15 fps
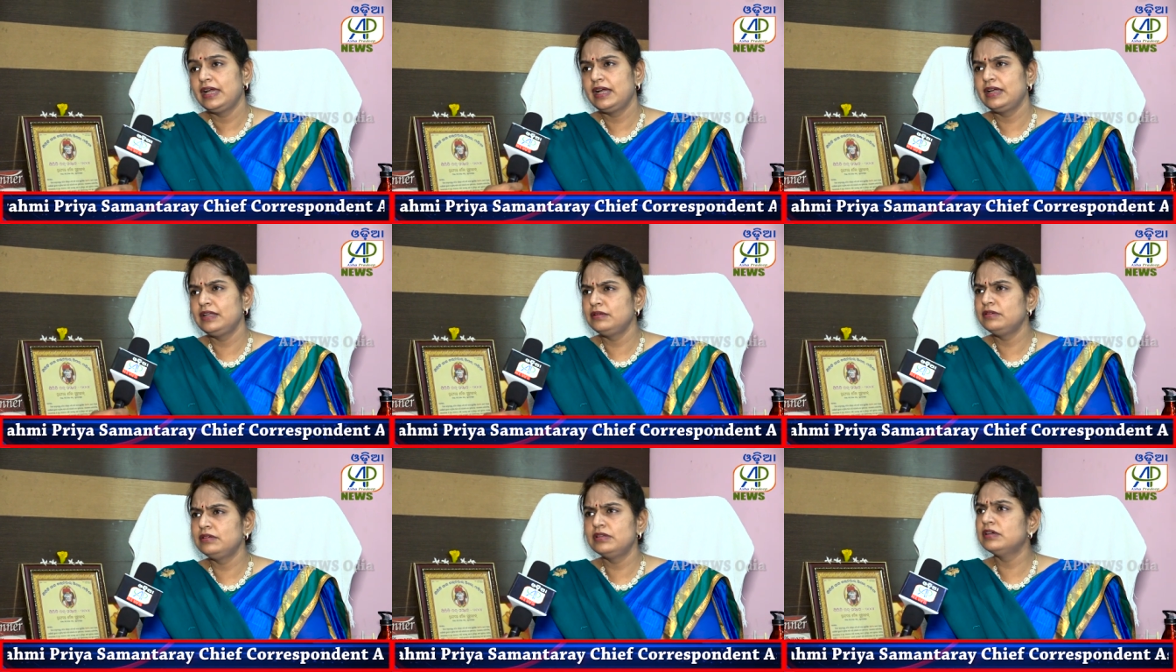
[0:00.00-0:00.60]

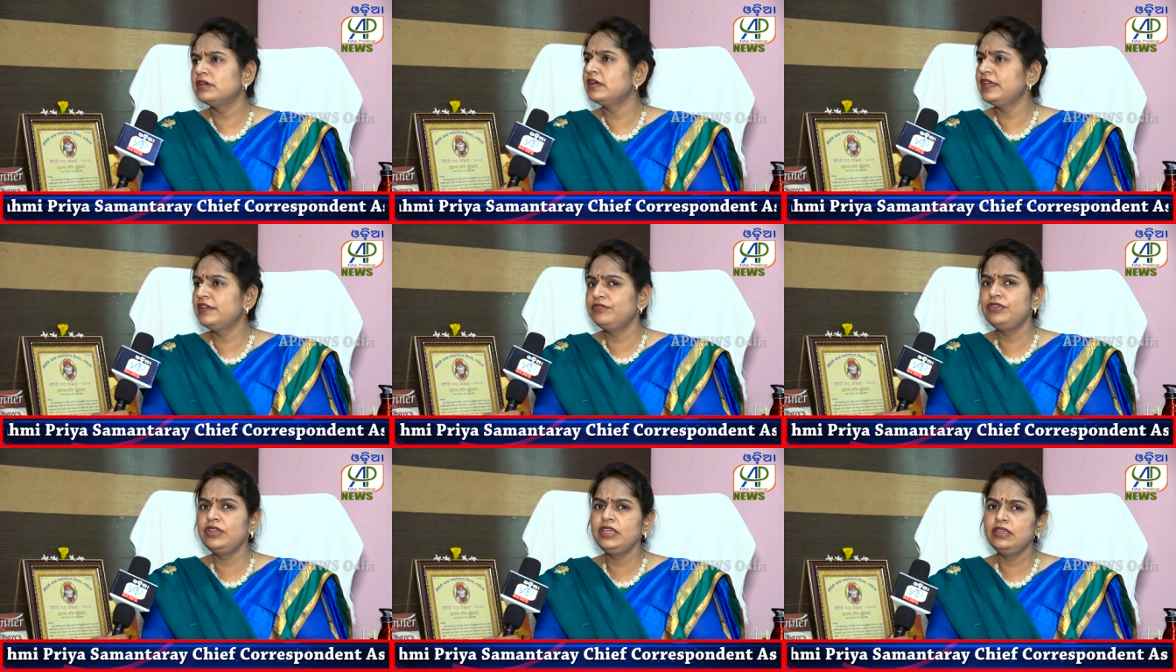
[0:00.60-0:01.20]
and
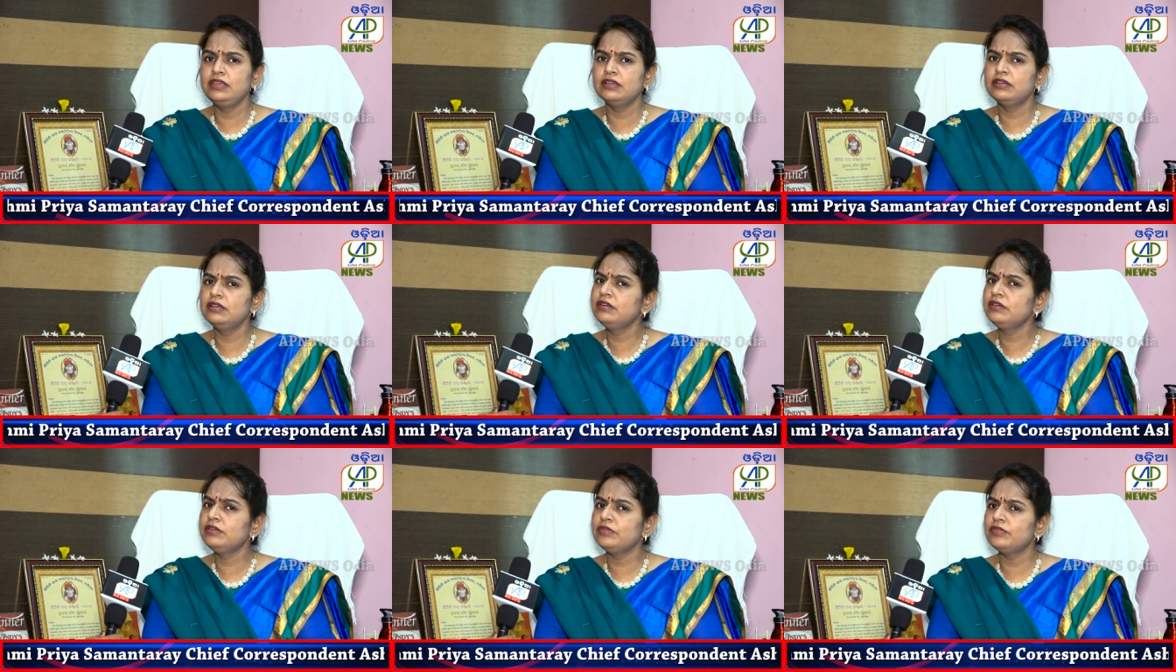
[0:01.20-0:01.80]
every
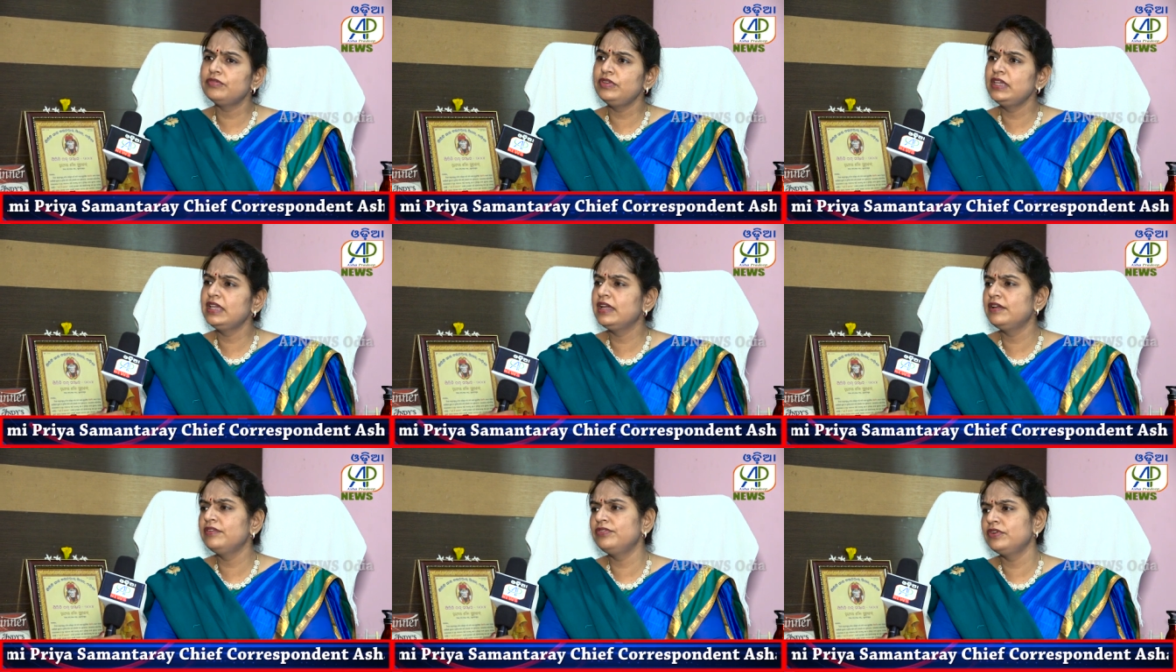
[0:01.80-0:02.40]
year we
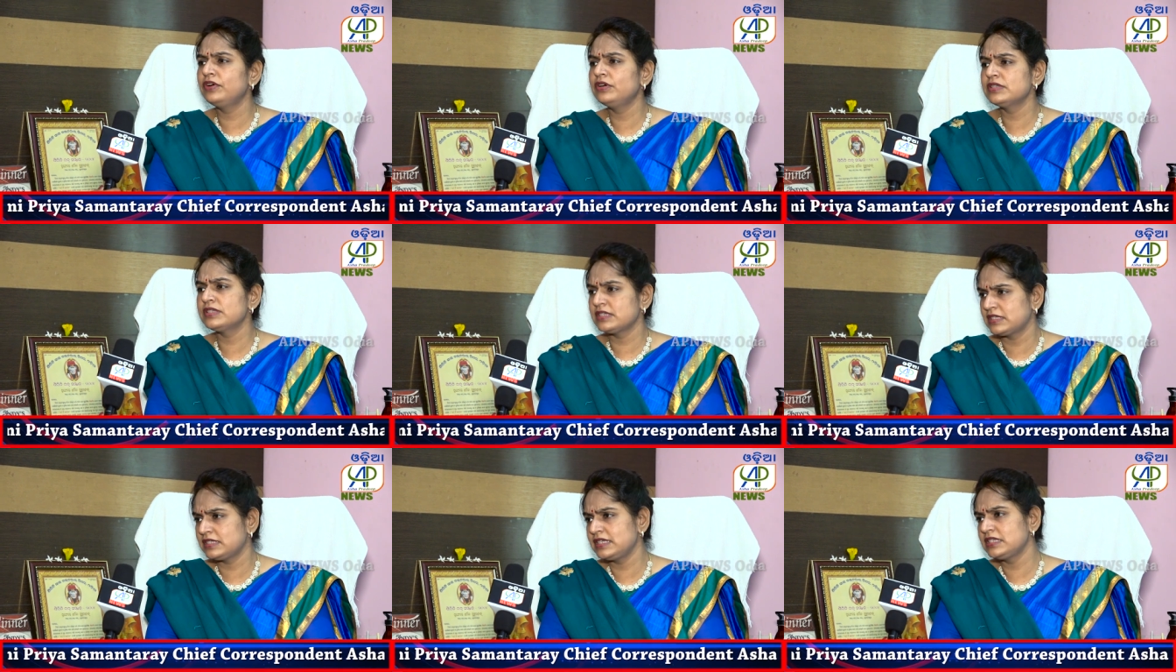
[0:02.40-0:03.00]
have a
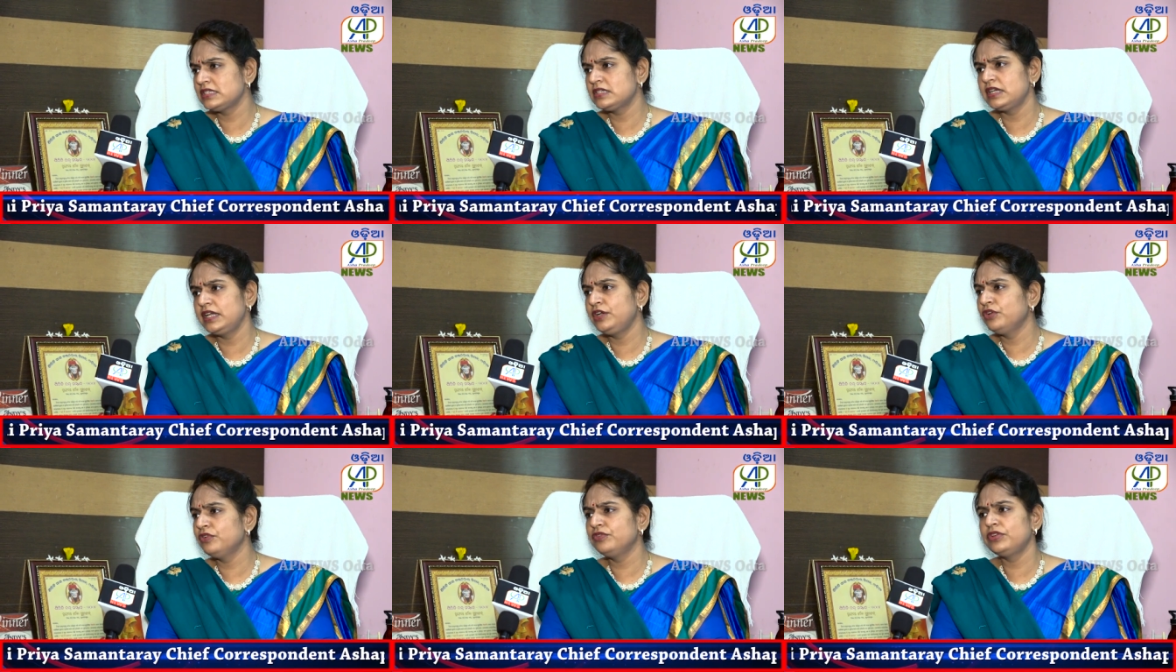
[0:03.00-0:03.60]
success
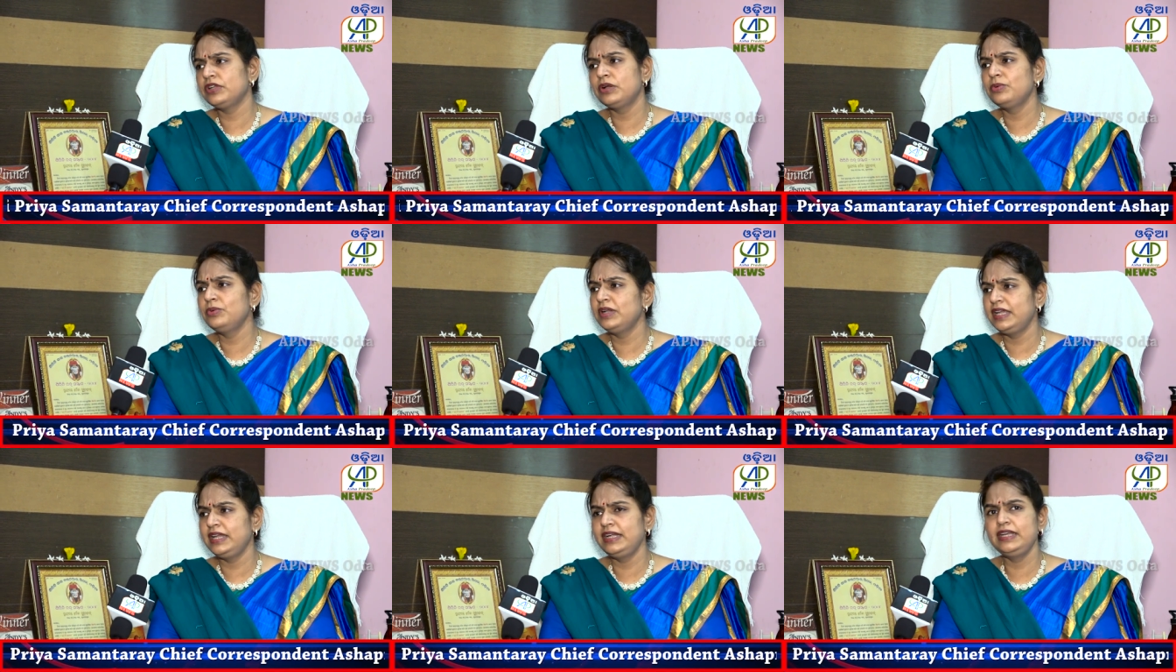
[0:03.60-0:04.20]
rate of
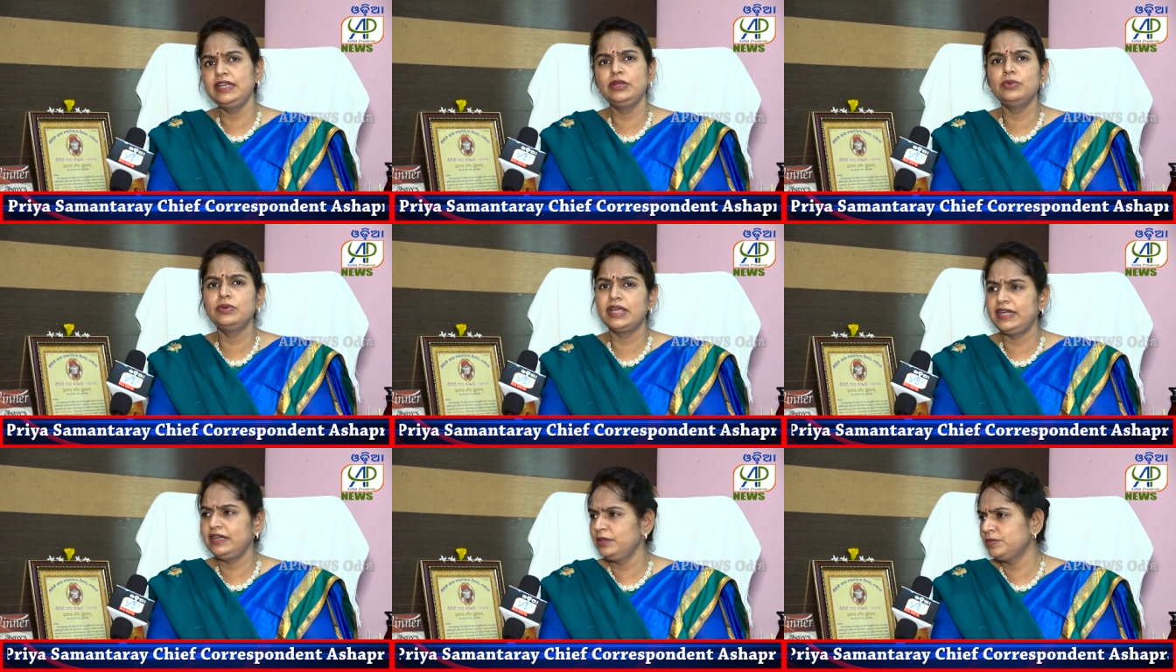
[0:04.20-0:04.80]
around 80 to
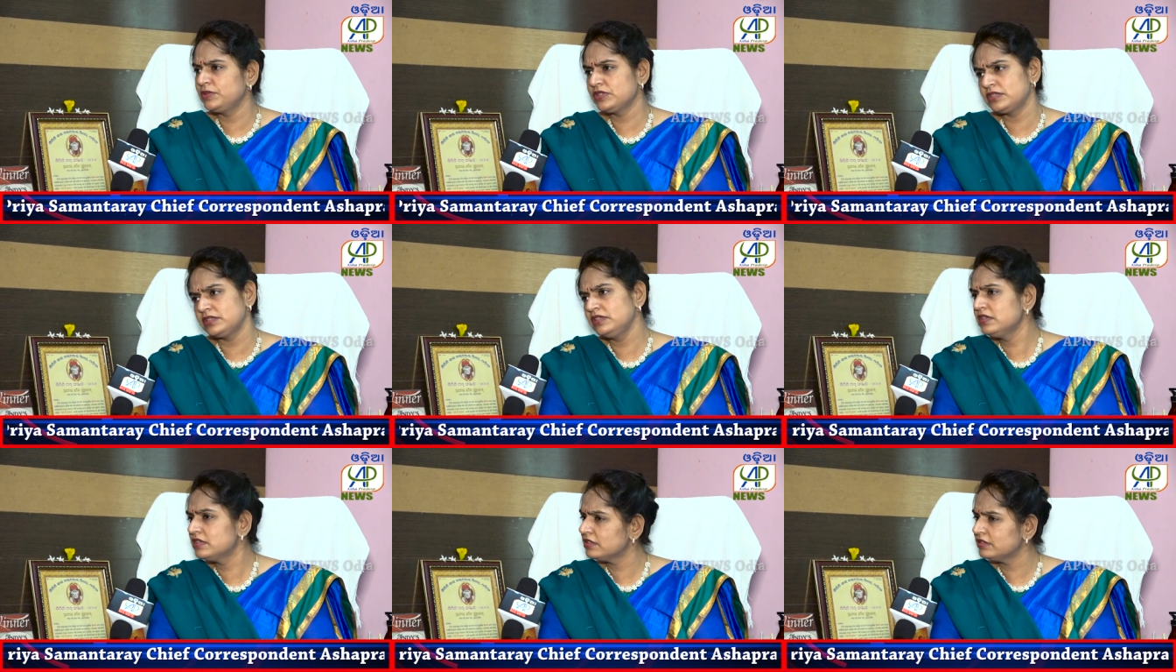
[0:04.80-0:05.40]

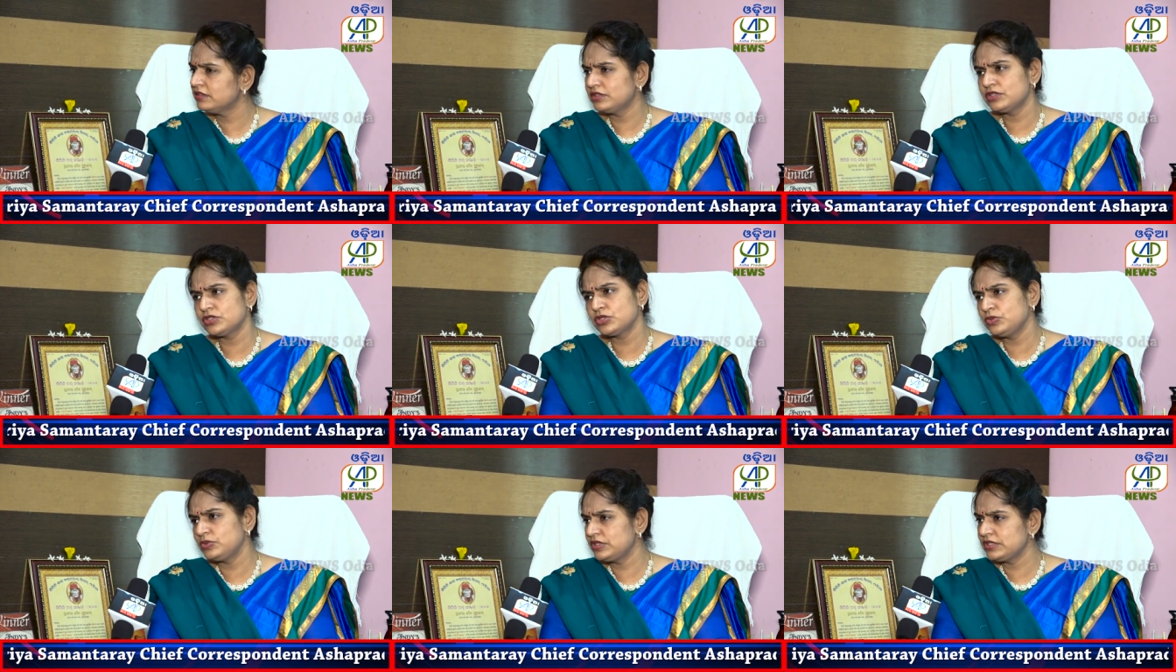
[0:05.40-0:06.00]
90%
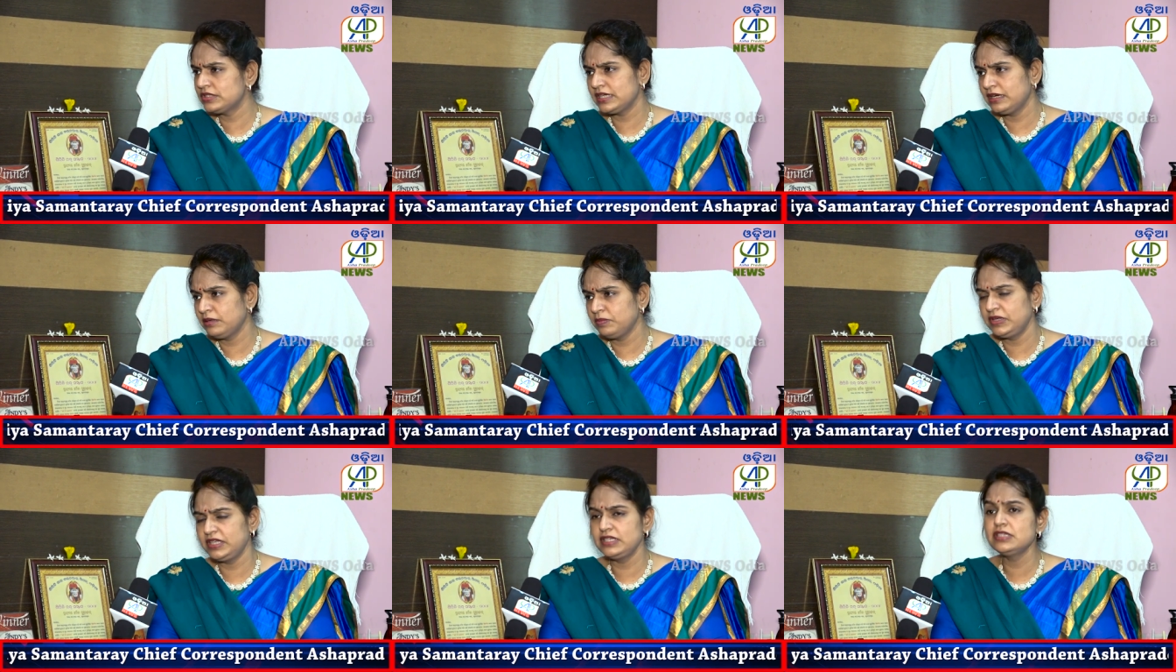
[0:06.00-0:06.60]
students
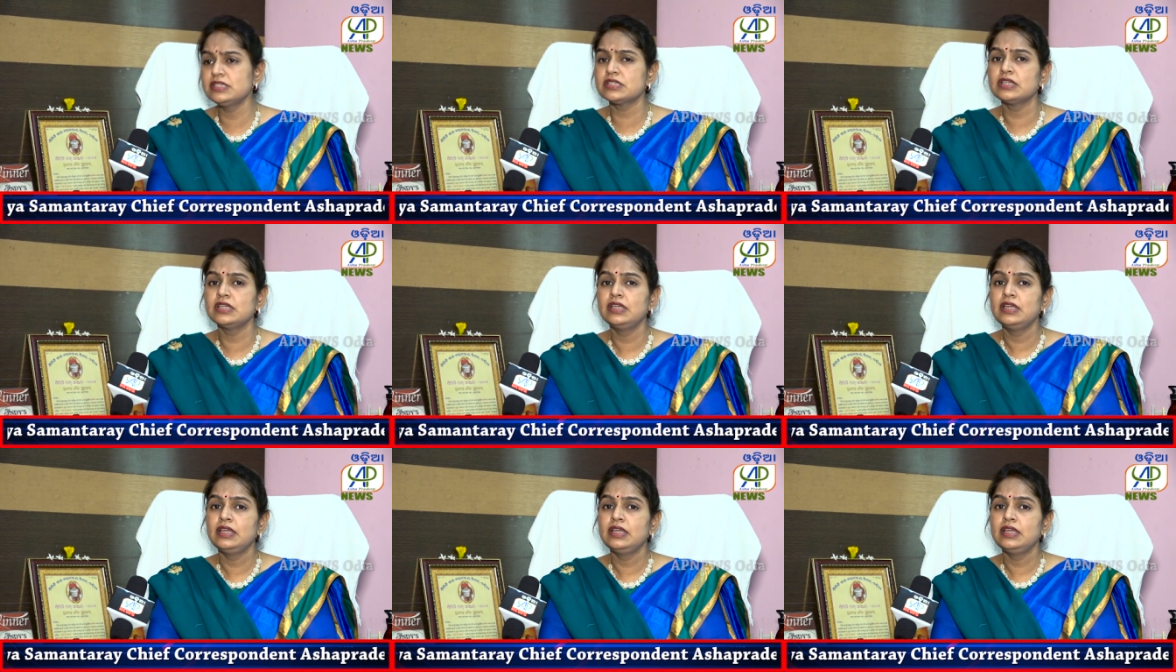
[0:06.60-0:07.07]
get placed.